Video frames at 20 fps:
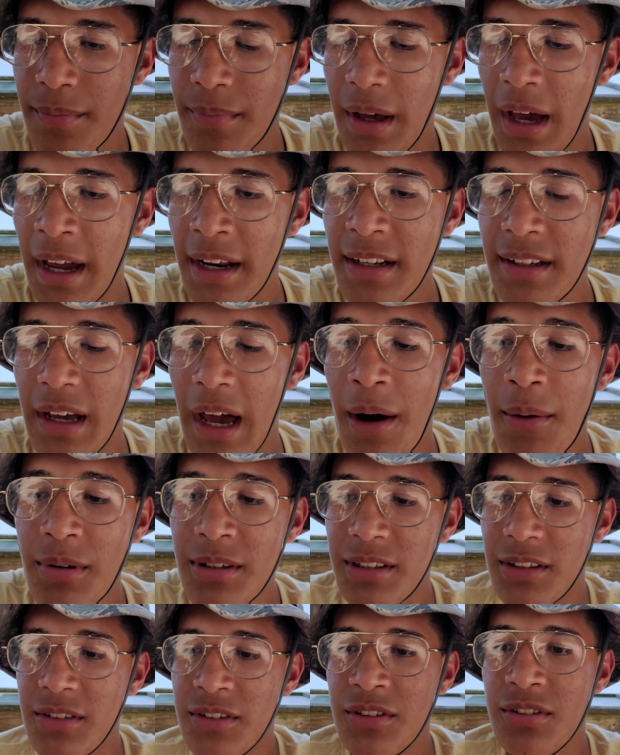I
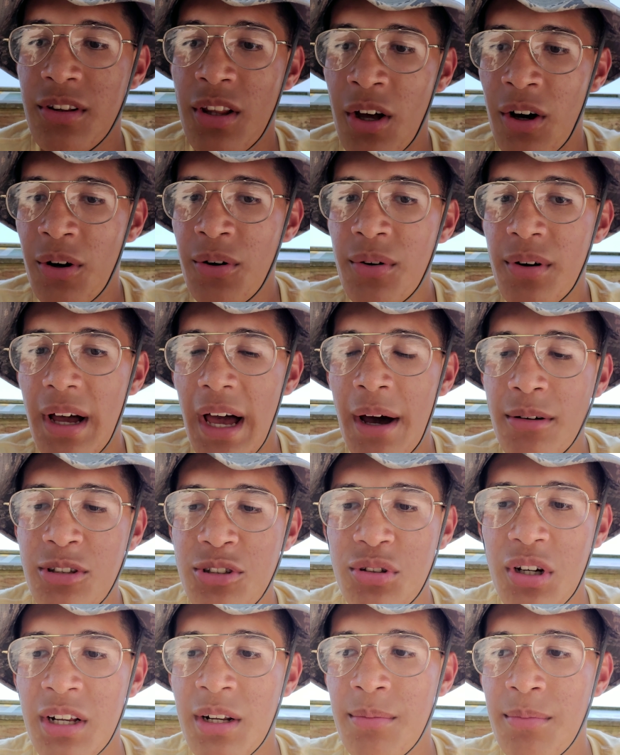wasn't slow. I was
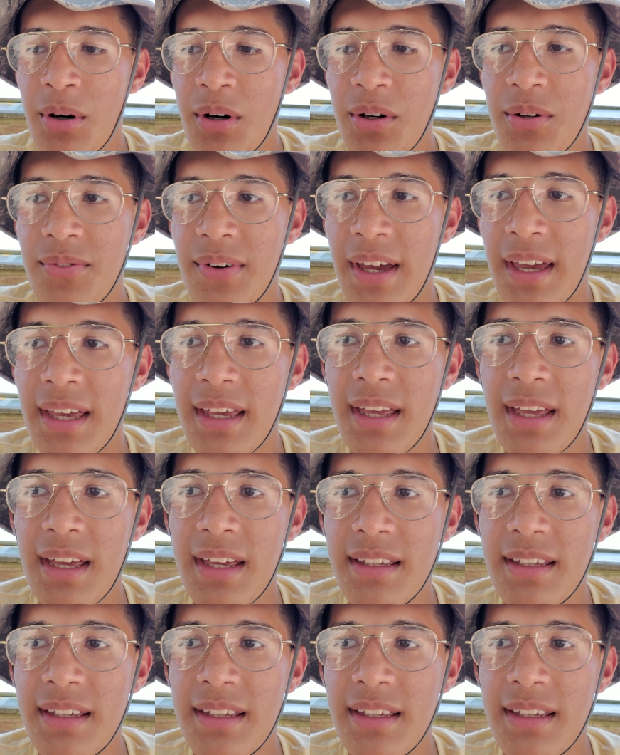trying to motivate,